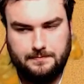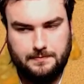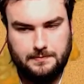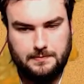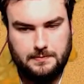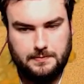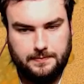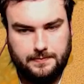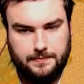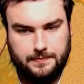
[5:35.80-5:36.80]
But yeah,
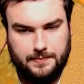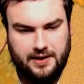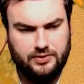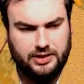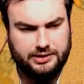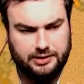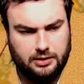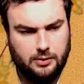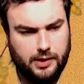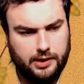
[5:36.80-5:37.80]
thanks for watching, guys, and I'll
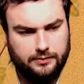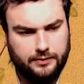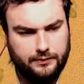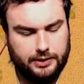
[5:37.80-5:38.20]
catch you next time.